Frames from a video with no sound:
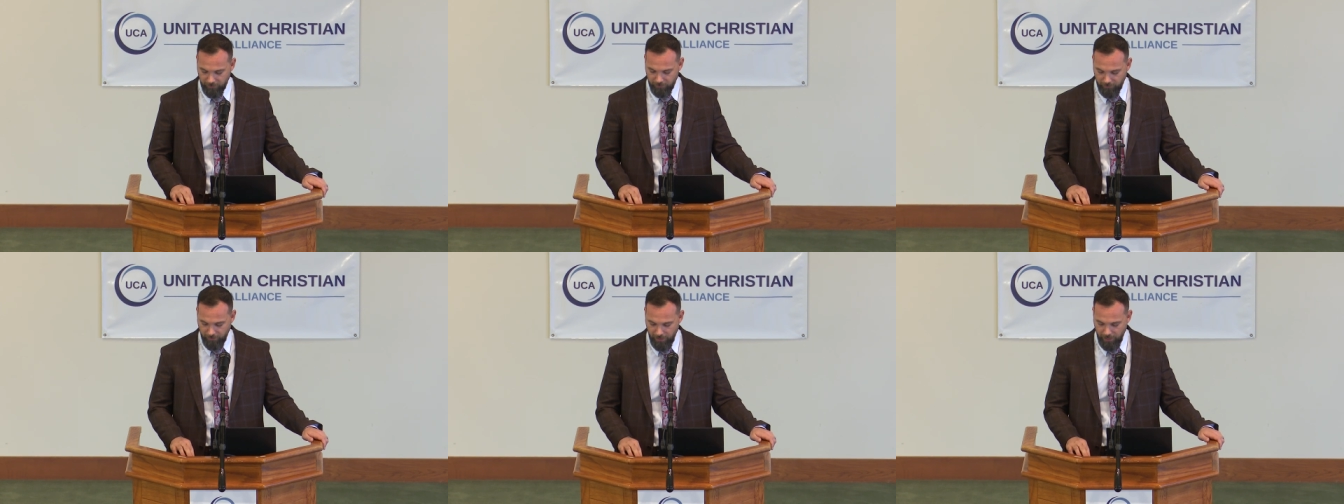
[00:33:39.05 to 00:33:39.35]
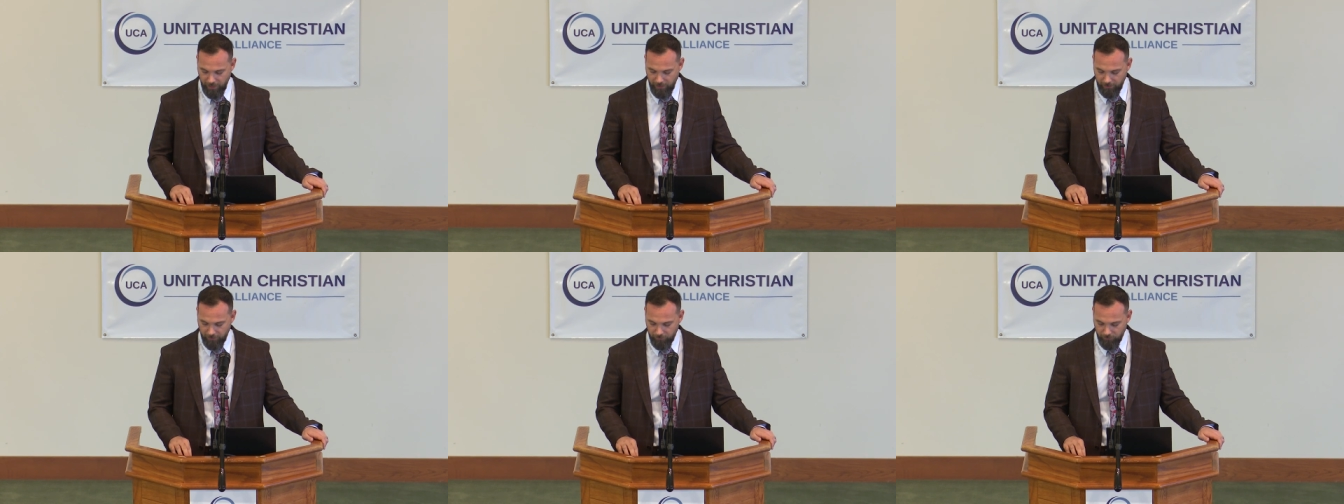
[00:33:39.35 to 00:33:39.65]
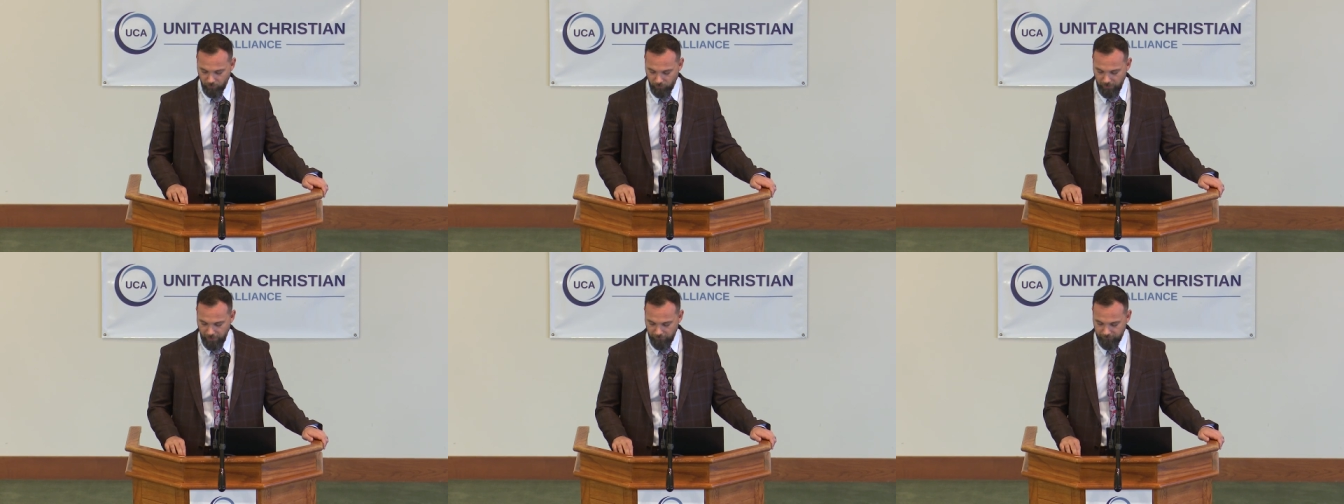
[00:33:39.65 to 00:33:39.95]
nay,
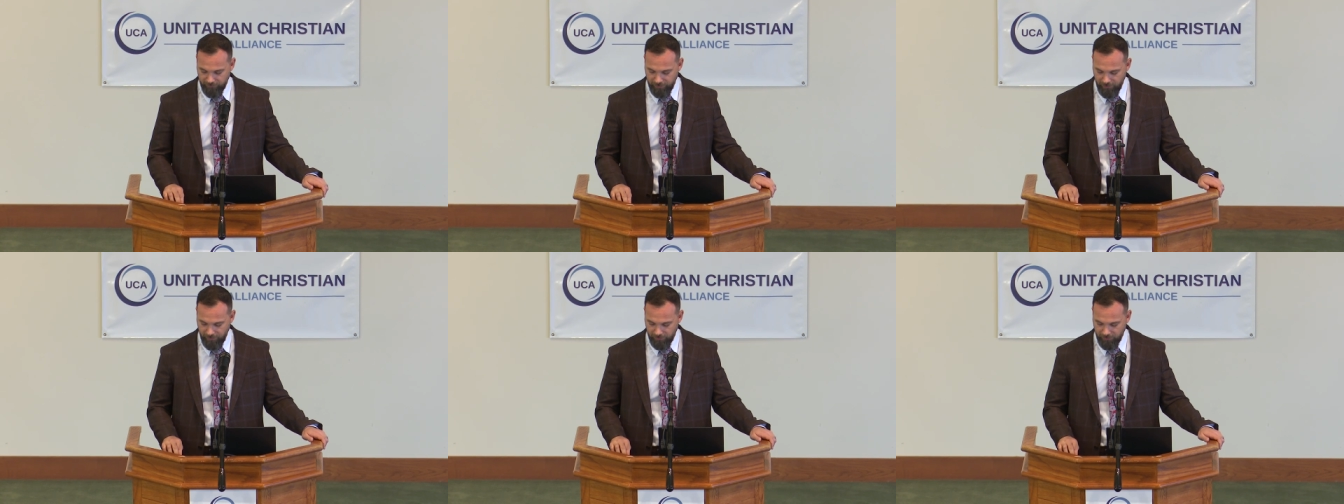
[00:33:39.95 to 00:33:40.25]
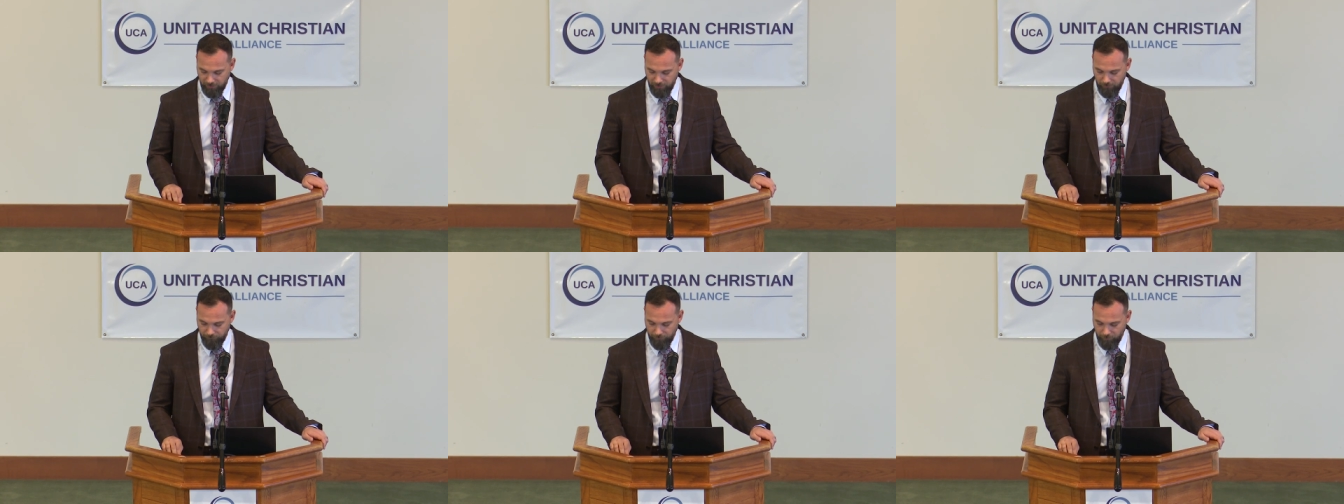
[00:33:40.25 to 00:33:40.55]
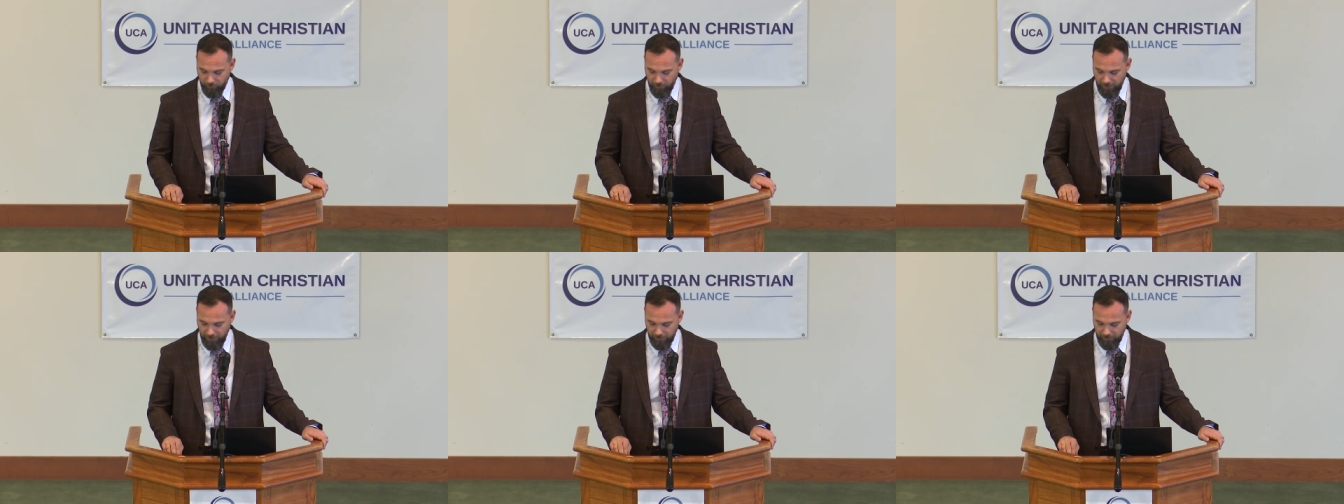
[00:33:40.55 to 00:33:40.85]
nor have tasted of
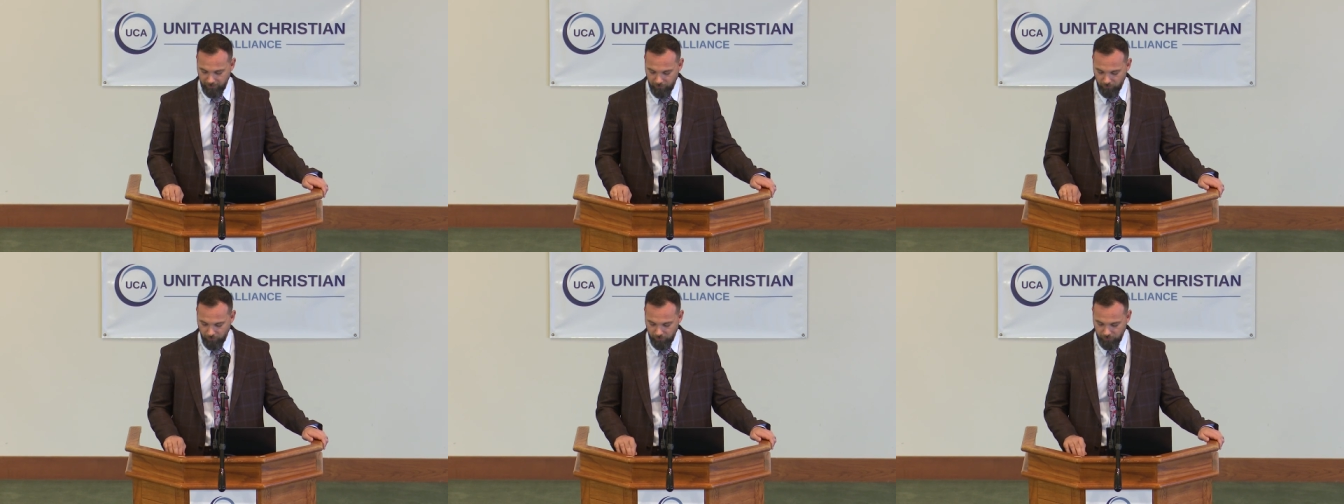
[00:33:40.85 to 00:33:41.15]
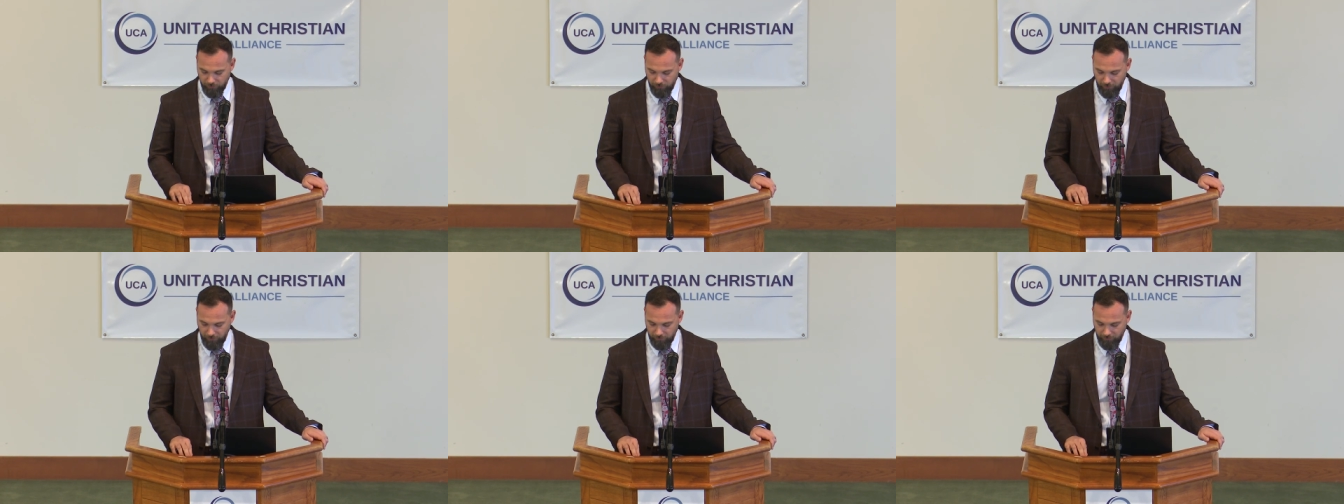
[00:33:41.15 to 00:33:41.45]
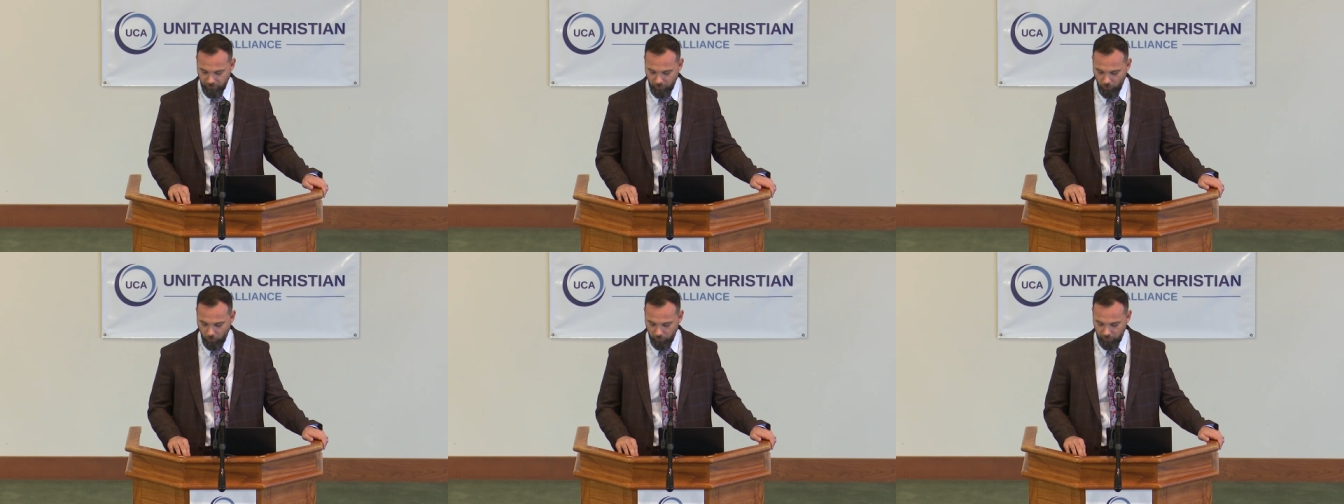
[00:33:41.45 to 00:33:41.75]
the body, nor
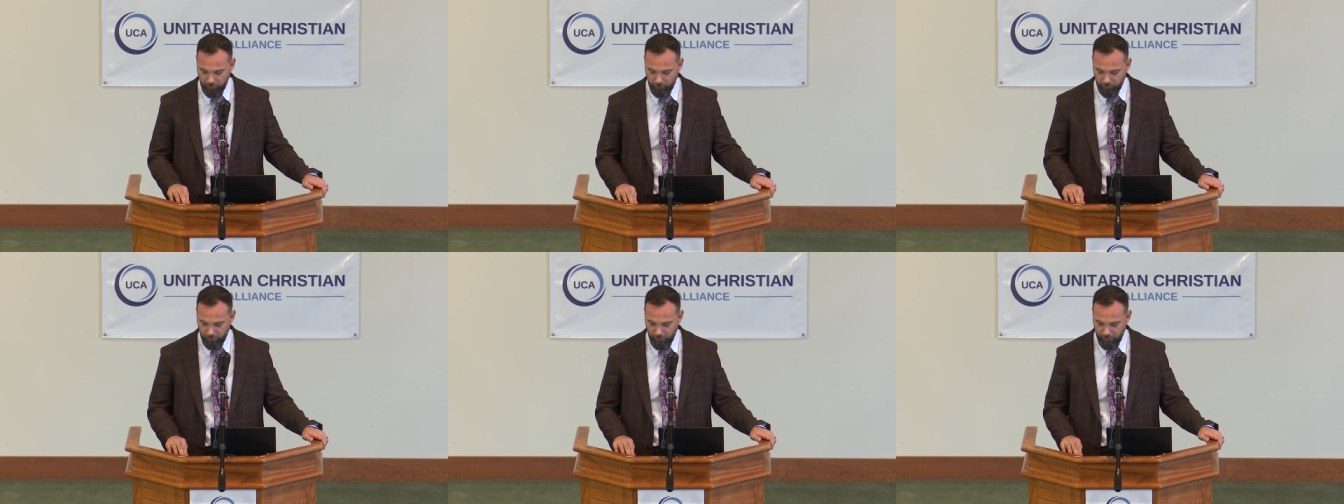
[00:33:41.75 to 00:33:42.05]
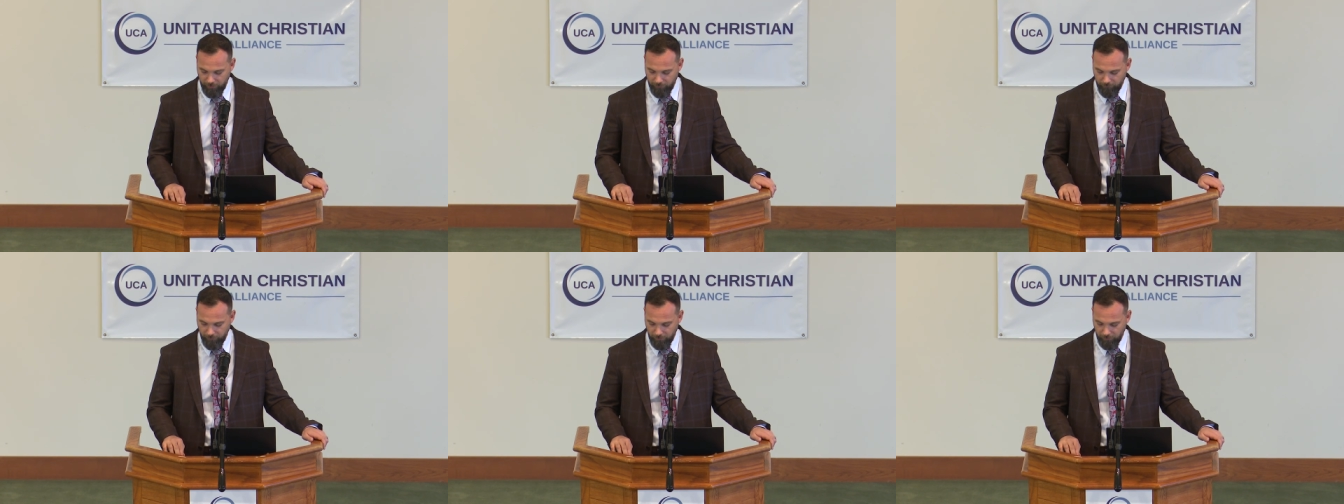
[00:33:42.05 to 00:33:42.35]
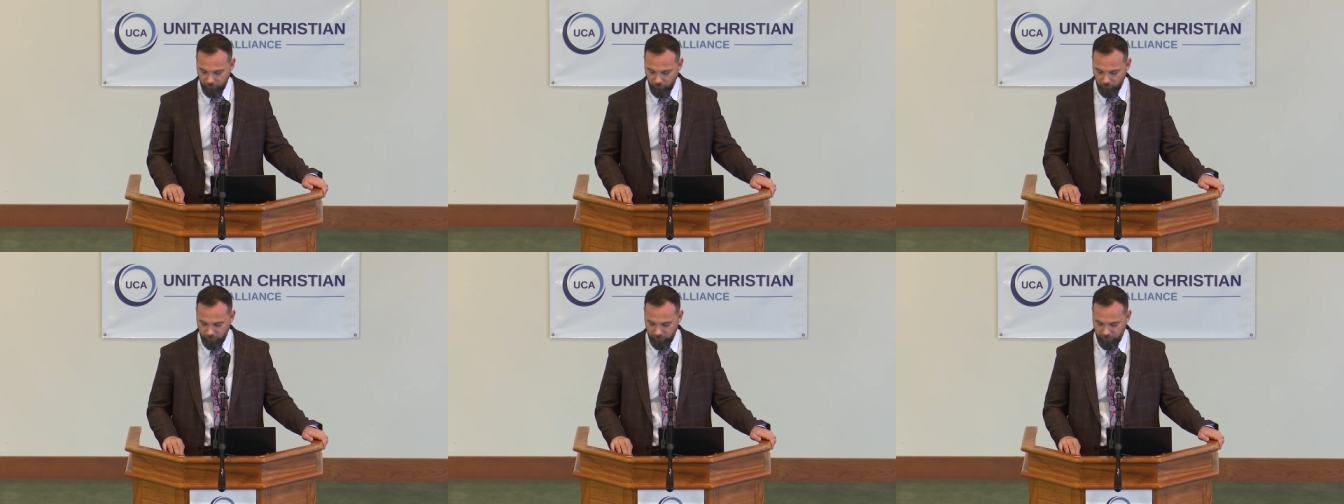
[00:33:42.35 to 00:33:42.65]
drunk the holy blood of
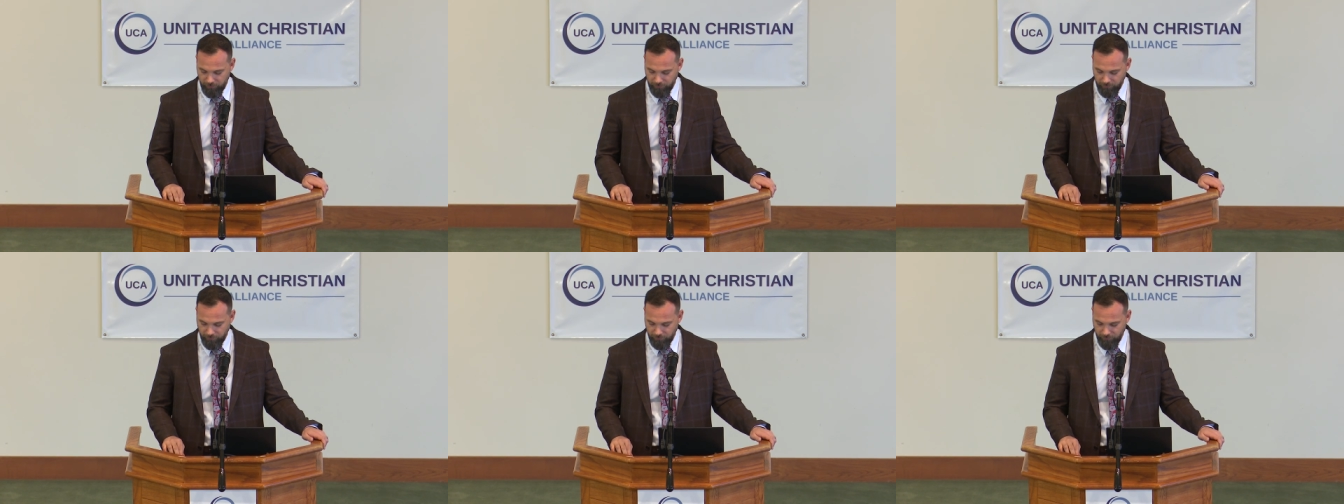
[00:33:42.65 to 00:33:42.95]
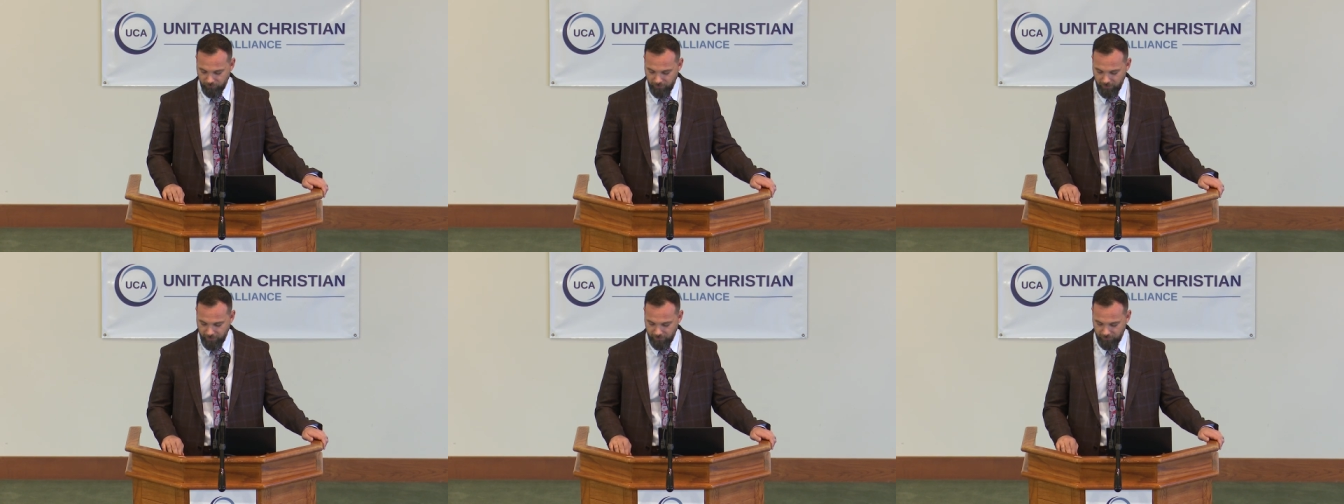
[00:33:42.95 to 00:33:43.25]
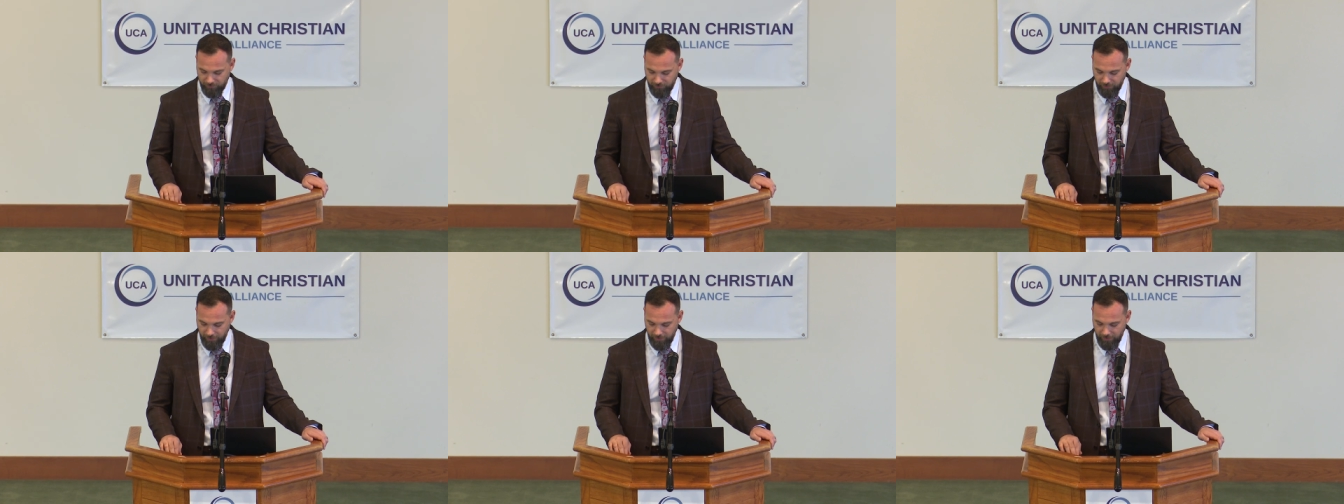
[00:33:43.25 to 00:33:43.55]
our Lord Jesus
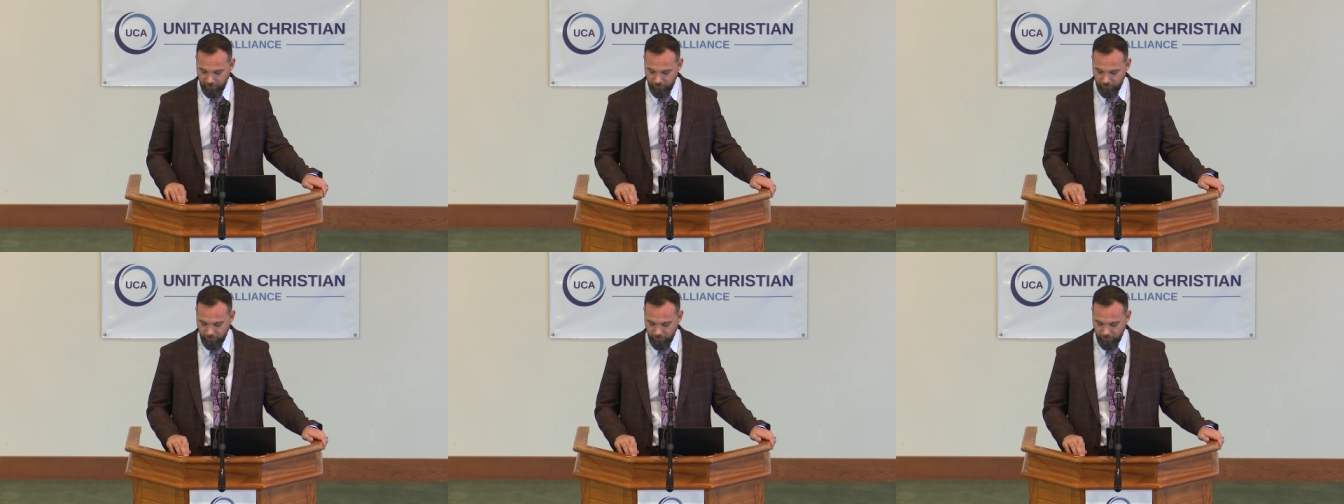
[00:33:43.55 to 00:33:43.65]
Christ,